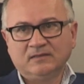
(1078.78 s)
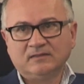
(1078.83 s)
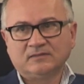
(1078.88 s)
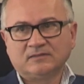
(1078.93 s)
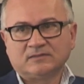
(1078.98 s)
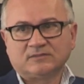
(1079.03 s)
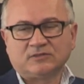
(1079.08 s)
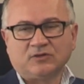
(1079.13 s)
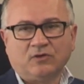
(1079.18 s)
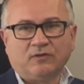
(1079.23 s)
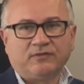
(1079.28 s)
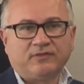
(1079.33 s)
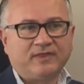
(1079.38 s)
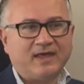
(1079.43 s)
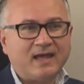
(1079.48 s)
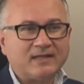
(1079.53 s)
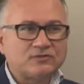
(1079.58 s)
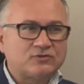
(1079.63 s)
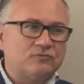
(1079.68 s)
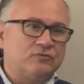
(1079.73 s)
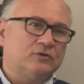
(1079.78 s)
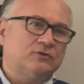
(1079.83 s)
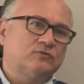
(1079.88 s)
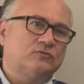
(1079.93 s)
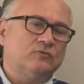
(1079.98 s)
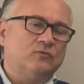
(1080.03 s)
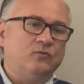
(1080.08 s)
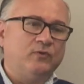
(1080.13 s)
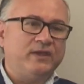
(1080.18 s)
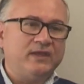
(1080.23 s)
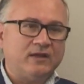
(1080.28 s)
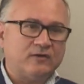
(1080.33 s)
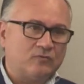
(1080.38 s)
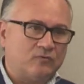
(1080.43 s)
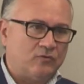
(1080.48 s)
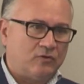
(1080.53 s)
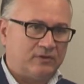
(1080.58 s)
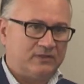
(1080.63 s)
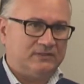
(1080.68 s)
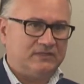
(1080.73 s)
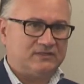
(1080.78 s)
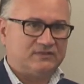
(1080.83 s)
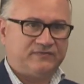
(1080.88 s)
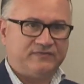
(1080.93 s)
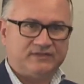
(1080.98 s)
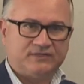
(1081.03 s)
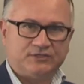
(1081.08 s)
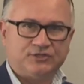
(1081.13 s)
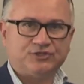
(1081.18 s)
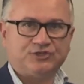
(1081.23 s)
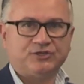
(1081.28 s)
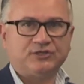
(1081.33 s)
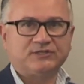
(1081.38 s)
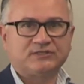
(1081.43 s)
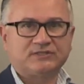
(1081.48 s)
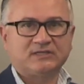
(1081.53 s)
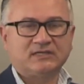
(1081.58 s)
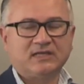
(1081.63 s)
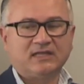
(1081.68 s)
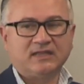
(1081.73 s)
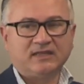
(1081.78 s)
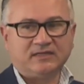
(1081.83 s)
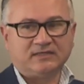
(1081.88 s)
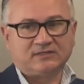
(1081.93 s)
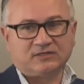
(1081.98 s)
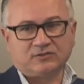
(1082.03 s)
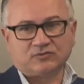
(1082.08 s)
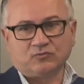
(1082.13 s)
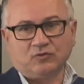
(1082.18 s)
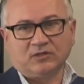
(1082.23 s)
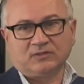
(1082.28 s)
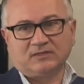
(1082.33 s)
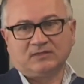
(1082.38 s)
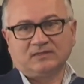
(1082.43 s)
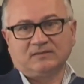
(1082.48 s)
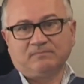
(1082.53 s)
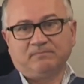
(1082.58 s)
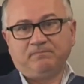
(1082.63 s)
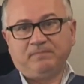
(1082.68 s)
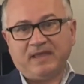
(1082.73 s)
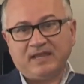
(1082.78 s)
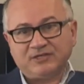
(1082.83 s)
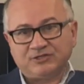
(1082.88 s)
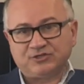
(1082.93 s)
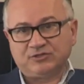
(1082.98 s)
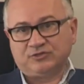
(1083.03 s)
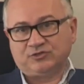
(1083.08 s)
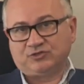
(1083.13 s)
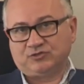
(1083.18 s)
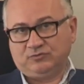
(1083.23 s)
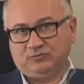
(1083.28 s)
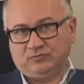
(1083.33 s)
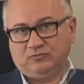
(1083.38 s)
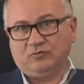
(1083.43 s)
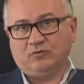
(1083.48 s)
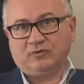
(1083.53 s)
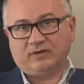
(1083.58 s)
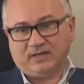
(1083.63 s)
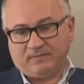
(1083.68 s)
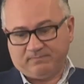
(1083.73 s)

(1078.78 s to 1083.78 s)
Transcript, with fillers: So that's what we are worried as physicians. This is what patients should worry